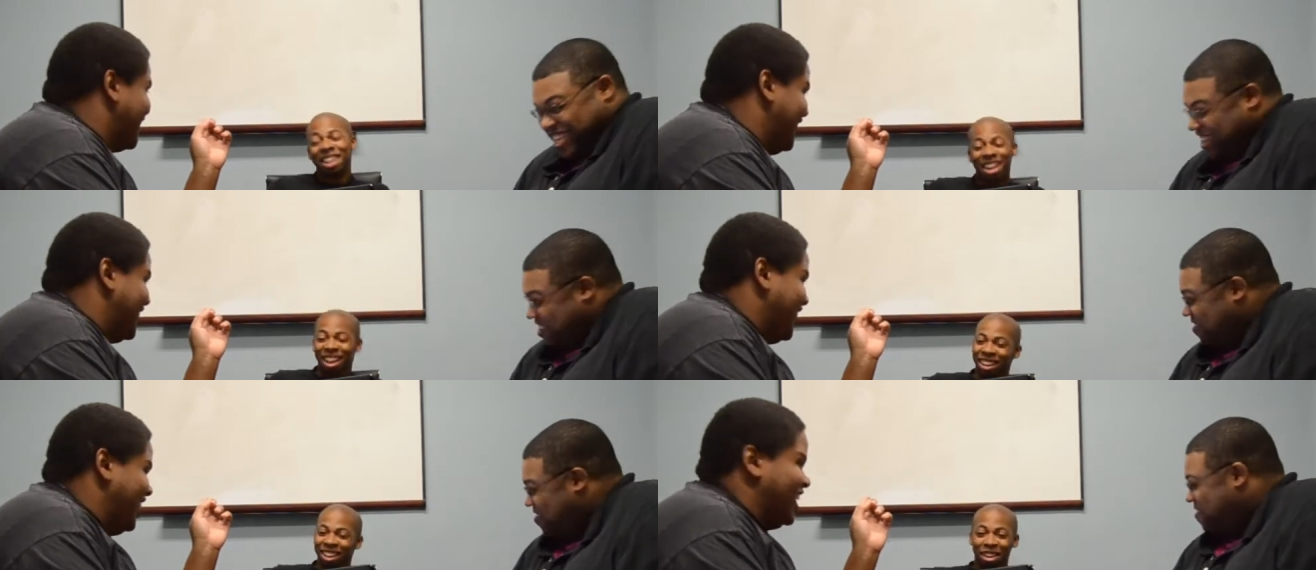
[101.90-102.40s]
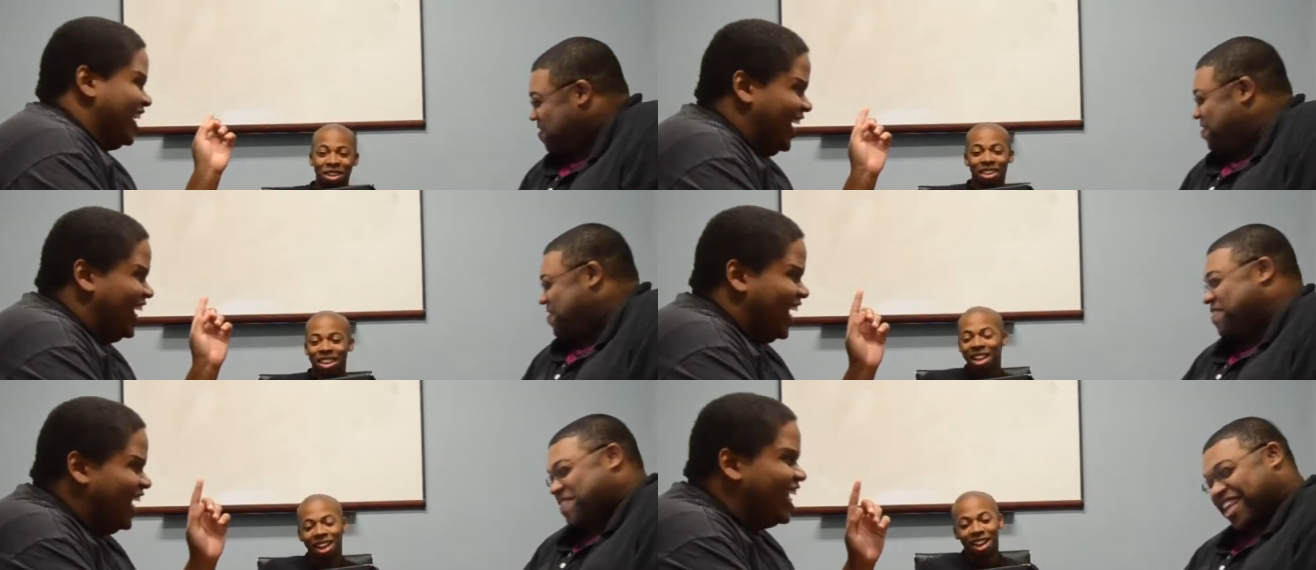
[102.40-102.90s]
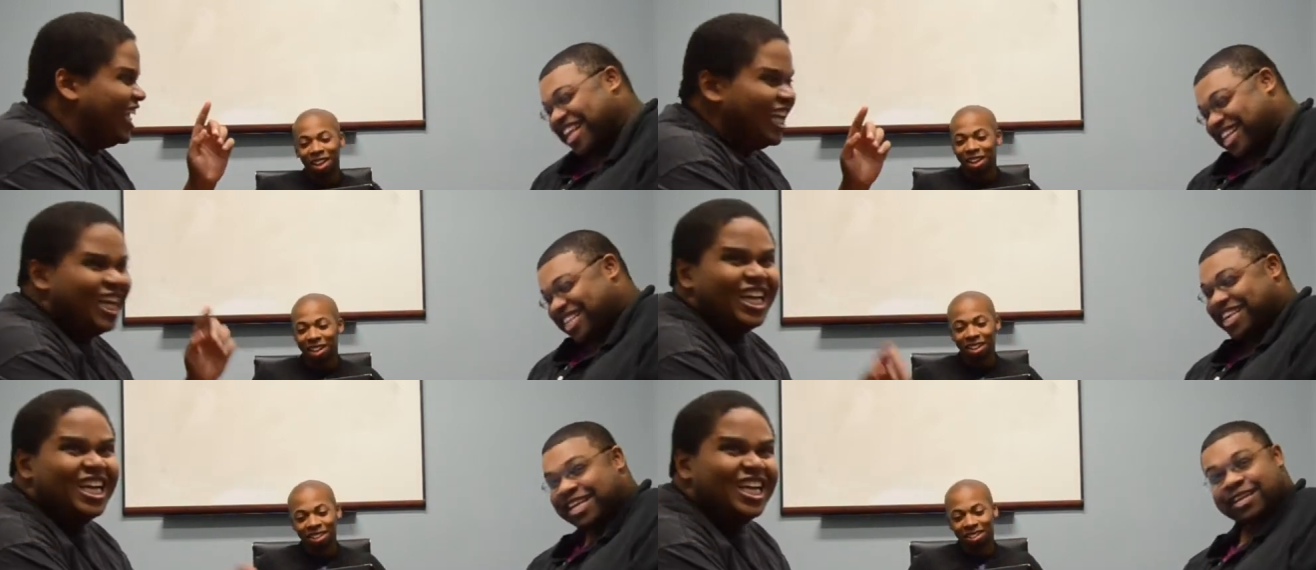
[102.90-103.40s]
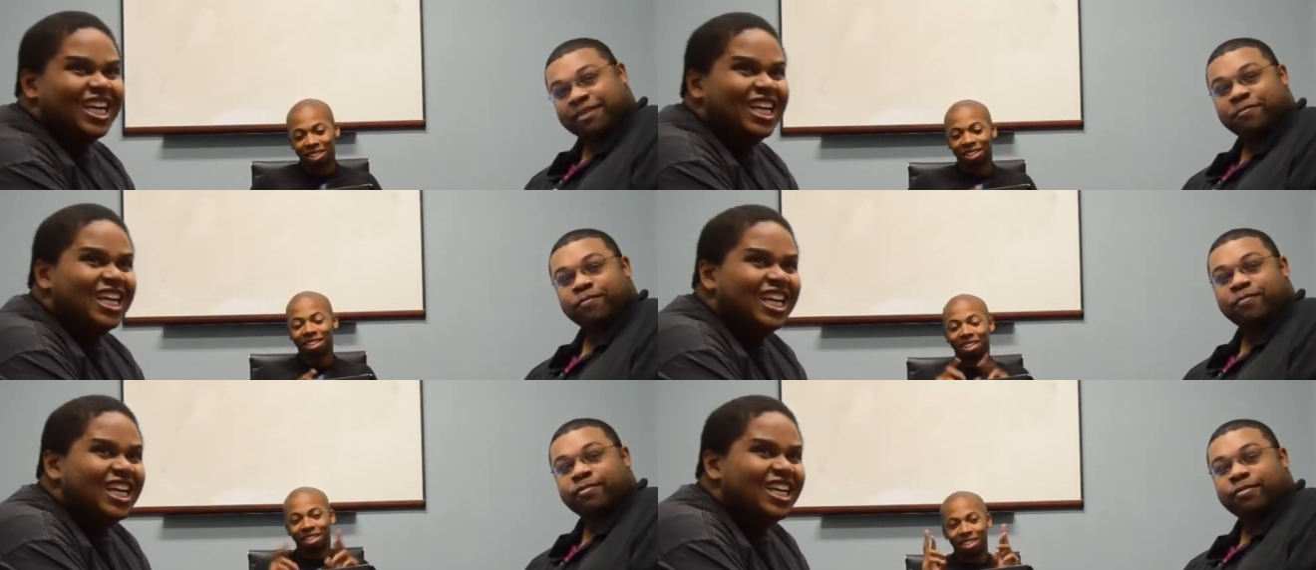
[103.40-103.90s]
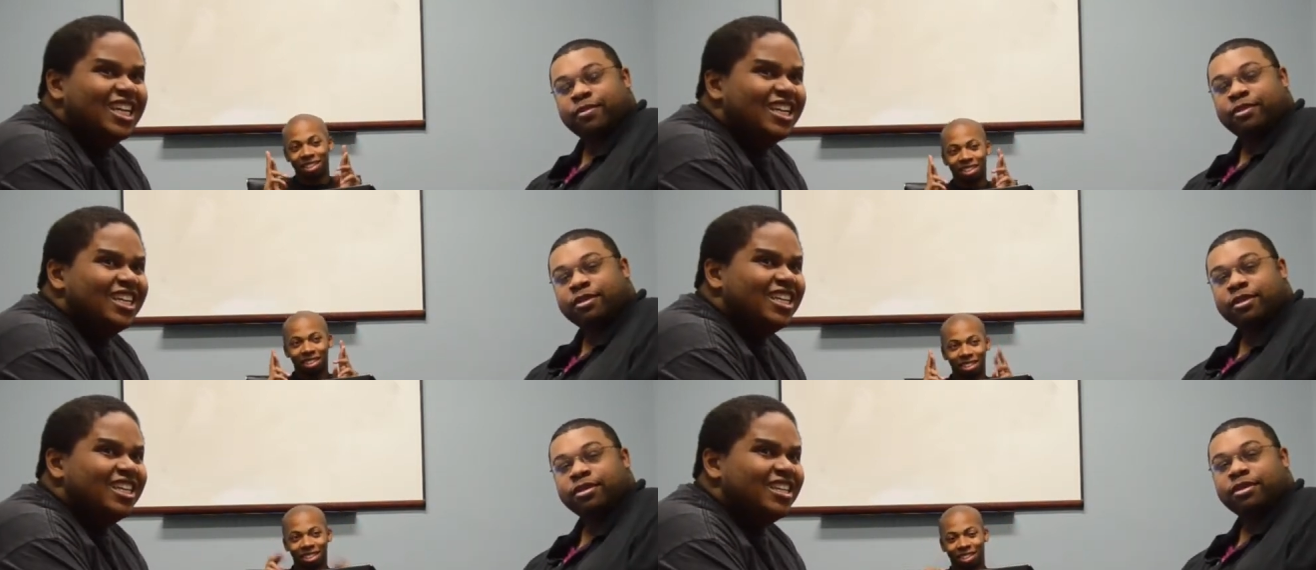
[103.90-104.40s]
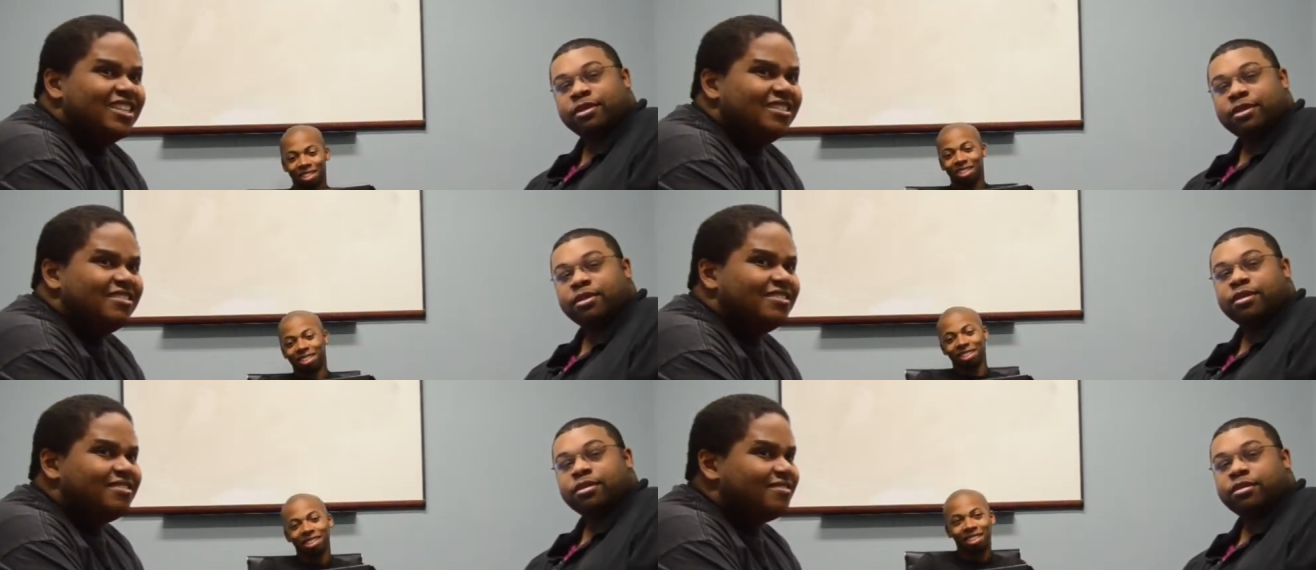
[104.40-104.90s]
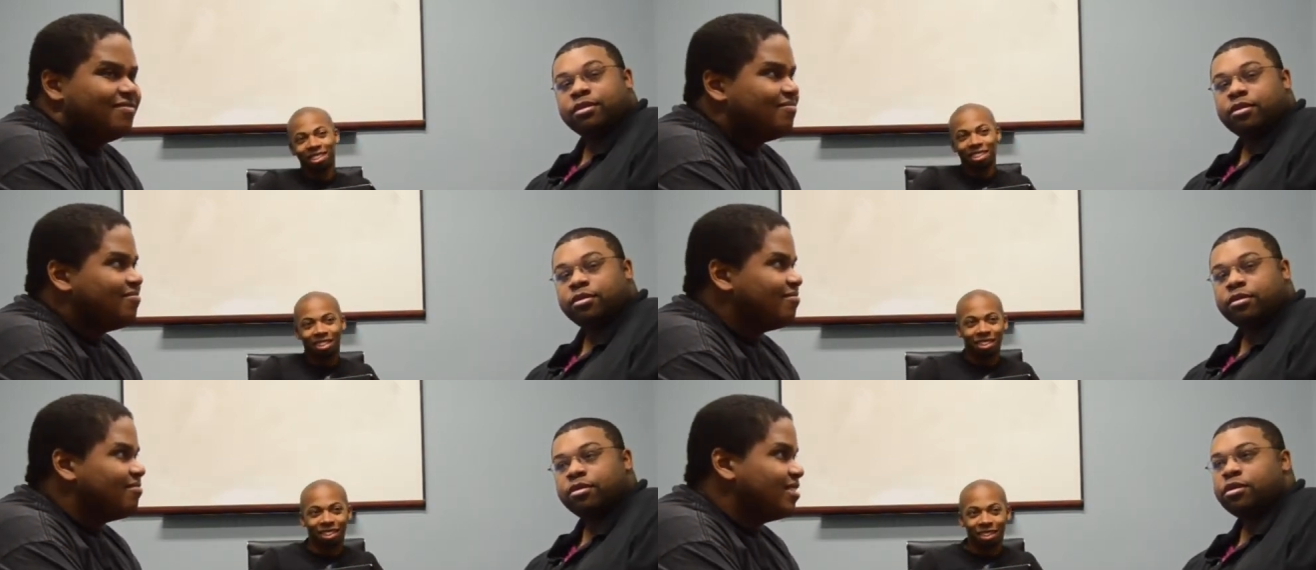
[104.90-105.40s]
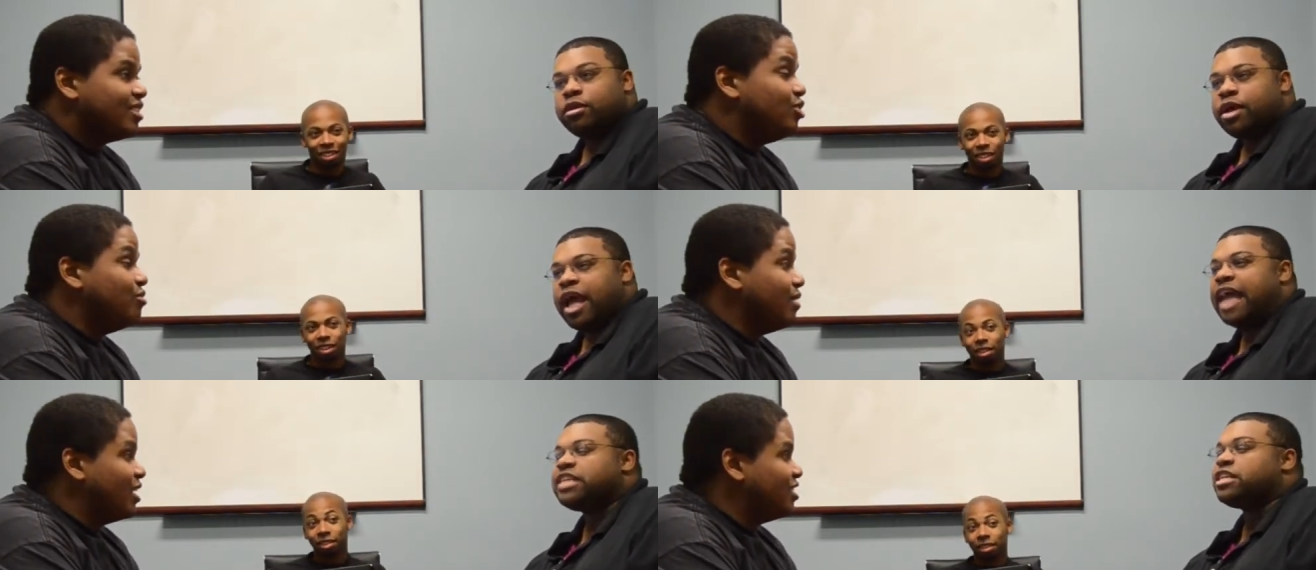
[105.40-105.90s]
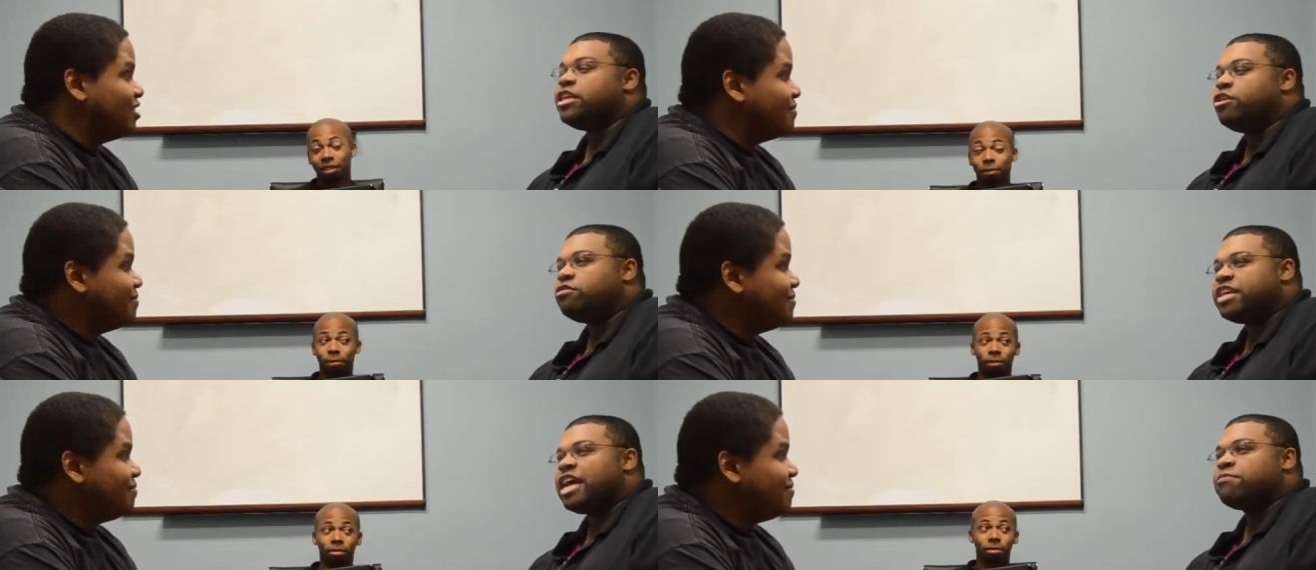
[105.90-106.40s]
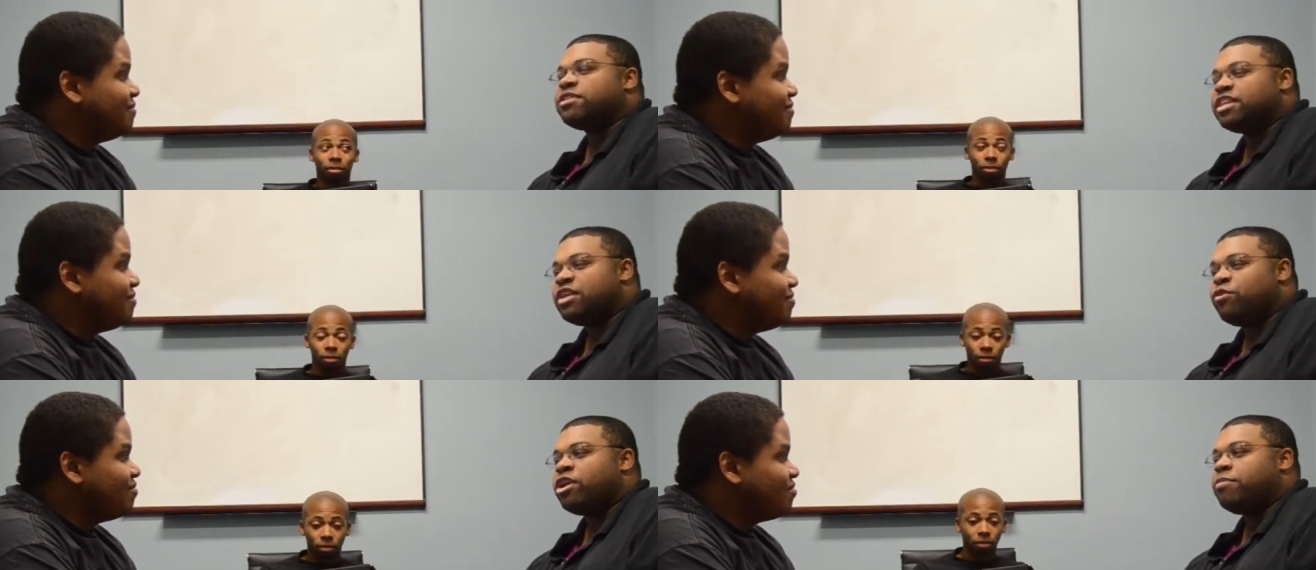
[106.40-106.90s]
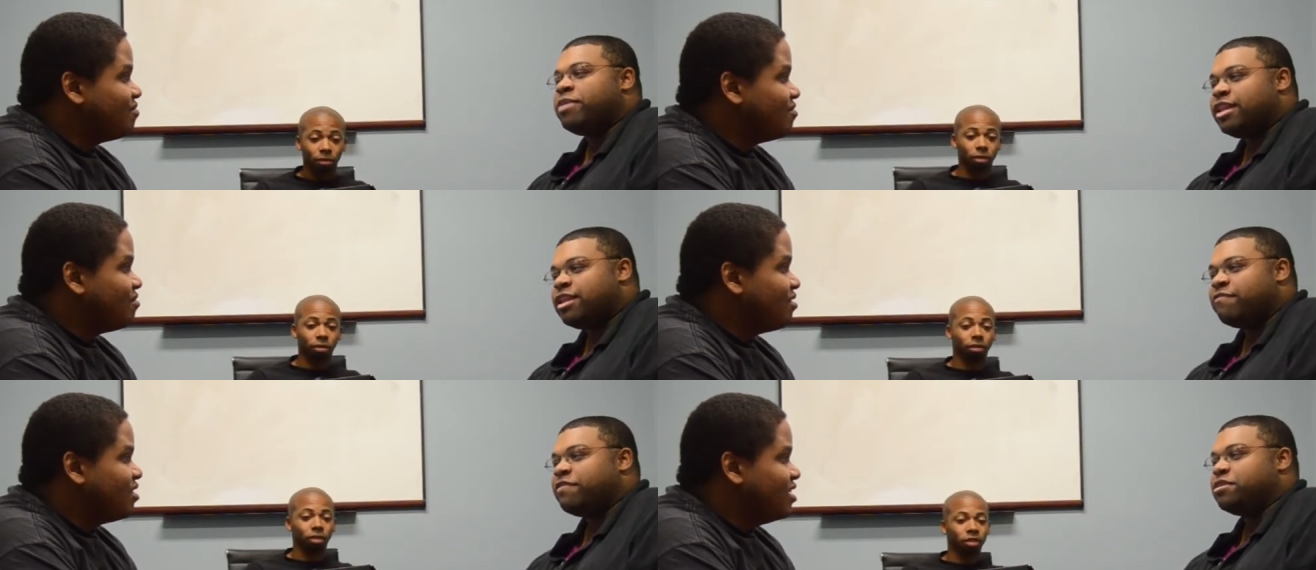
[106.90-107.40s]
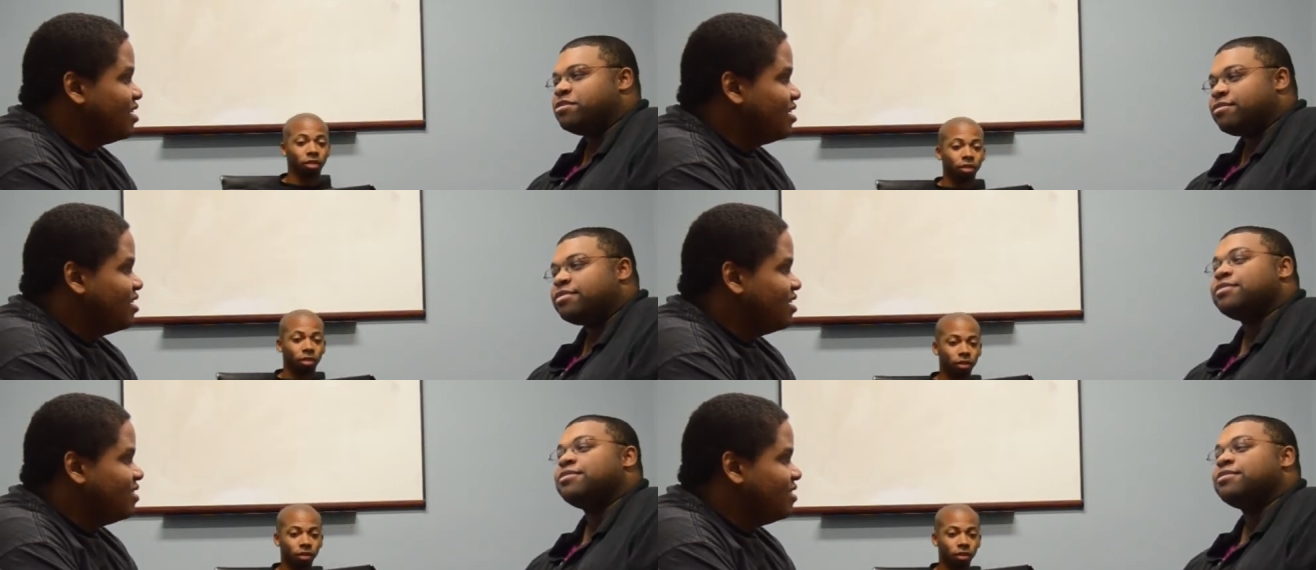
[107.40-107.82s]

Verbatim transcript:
Speaker 1: yeah. And, and, Hugh Jackman likes playing Wolverine. So. Actually, Hugh Jackman said he wanted to be in the Avengers.